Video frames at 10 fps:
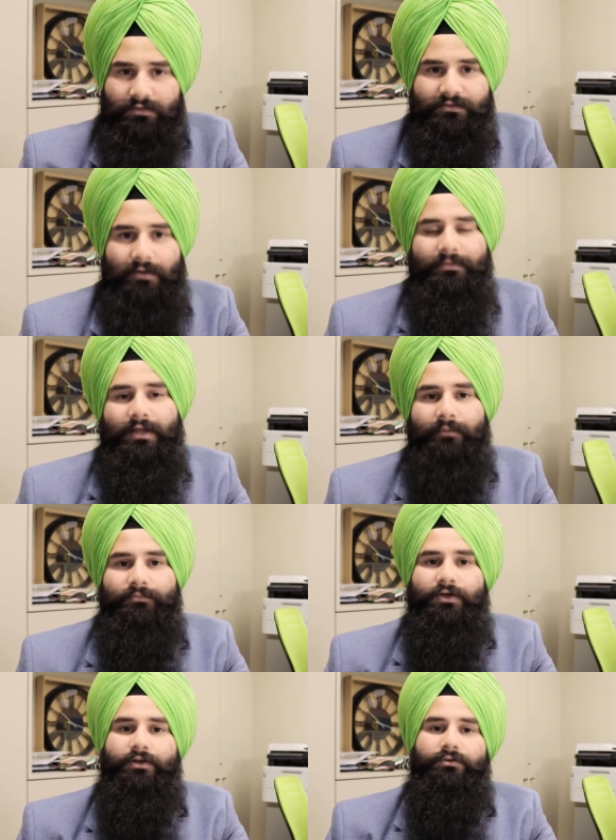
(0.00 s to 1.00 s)

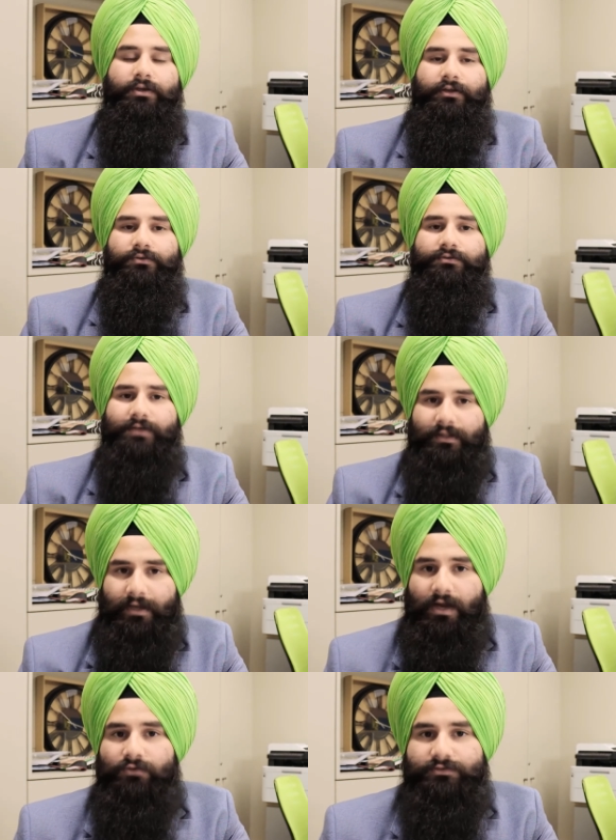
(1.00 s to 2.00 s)
sometimes thode kol ik to
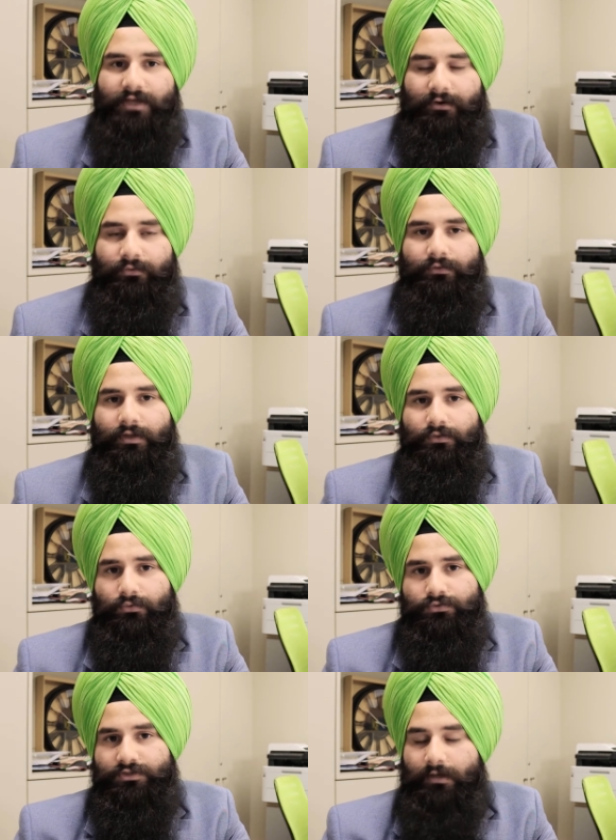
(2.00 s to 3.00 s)
zyada accounts add hunde
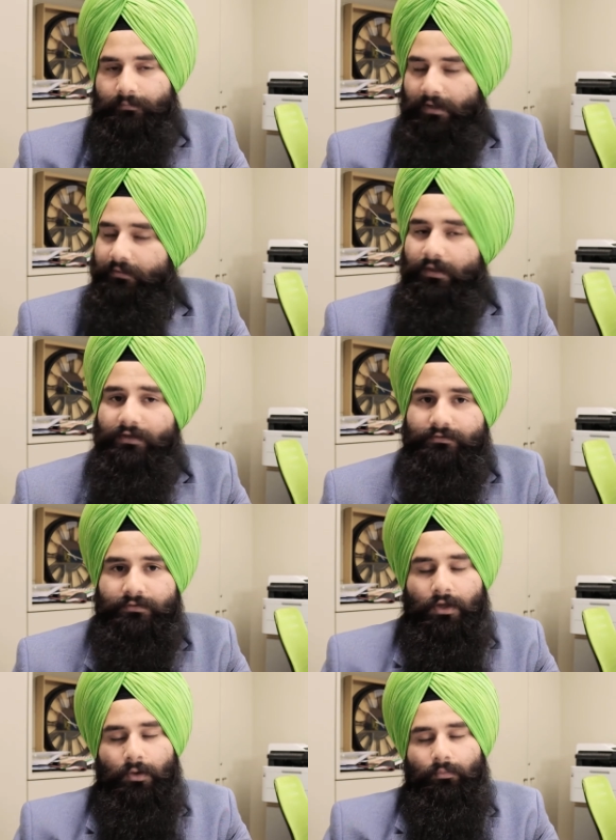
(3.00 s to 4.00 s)
2 4 5
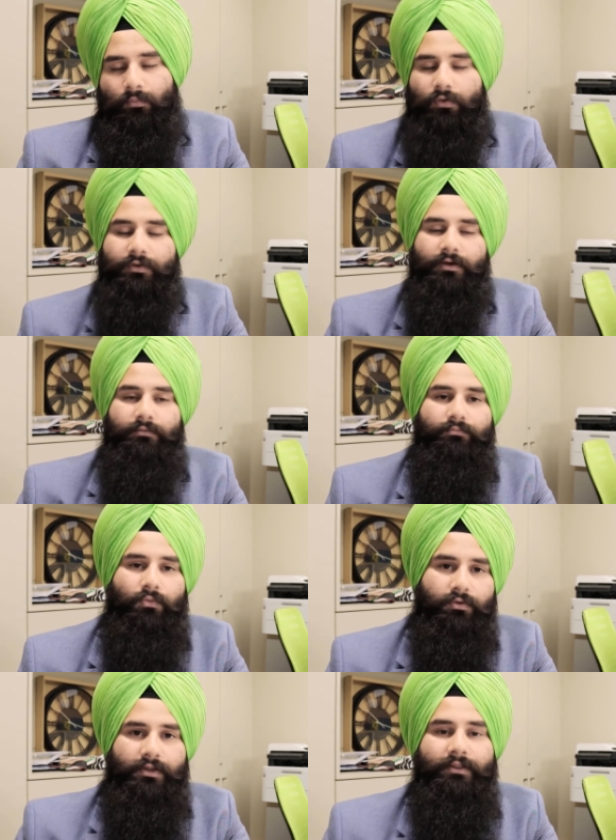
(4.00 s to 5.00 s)
10 more
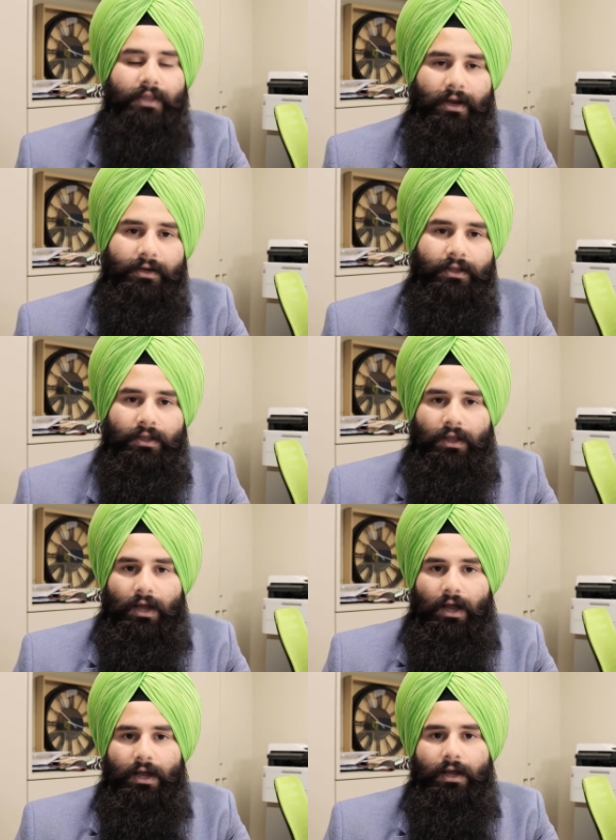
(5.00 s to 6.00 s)
than that,
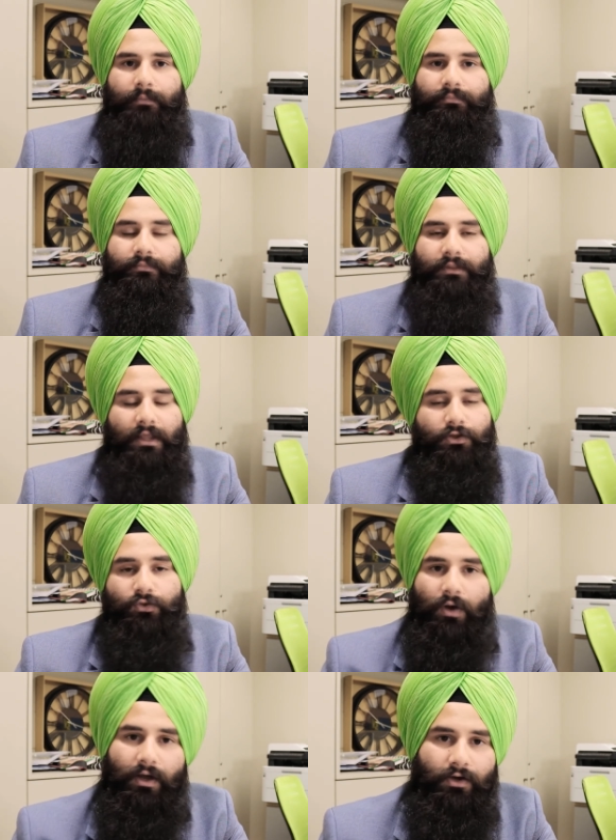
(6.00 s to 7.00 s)
then
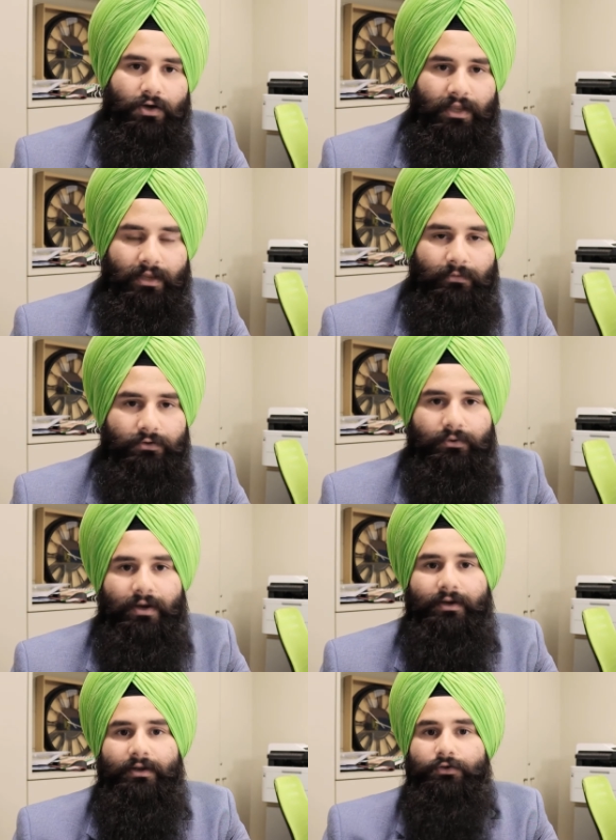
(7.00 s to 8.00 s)
you are not able to
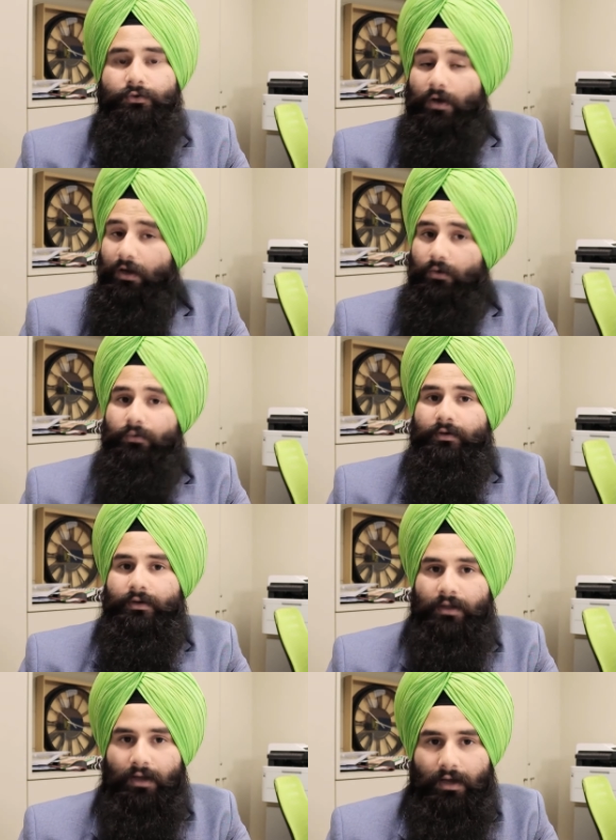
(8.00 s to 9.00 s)
handle, you alone
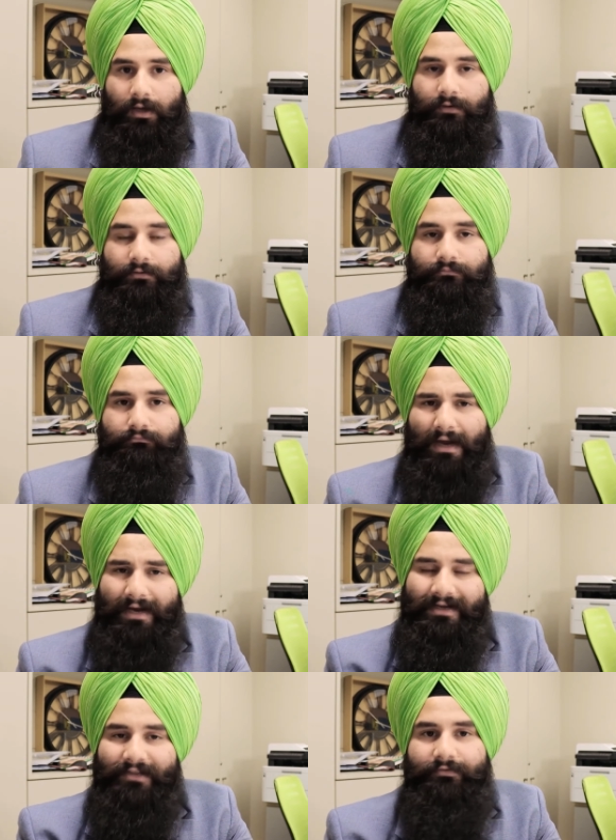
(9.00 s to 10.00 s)
are
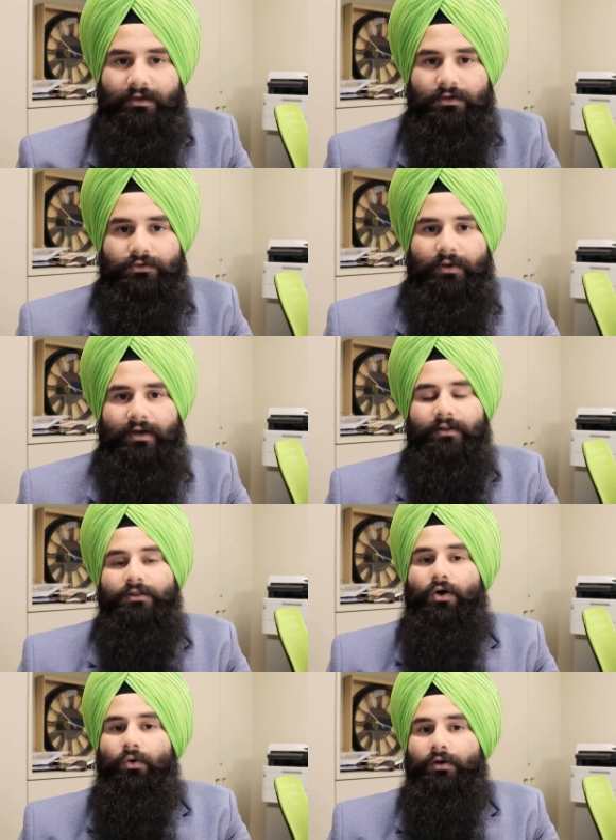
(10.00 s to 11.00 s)
might difficult to
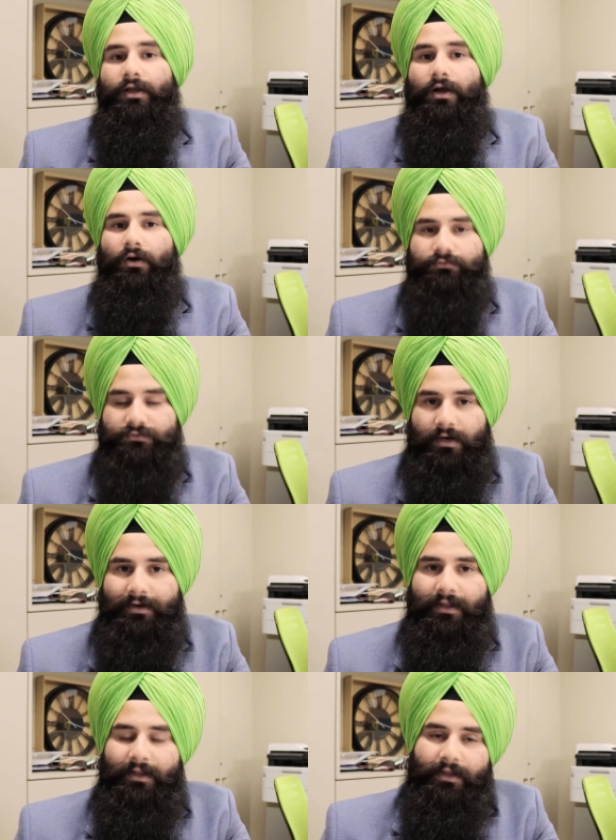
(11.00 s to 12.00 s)
handle the all accounts, right?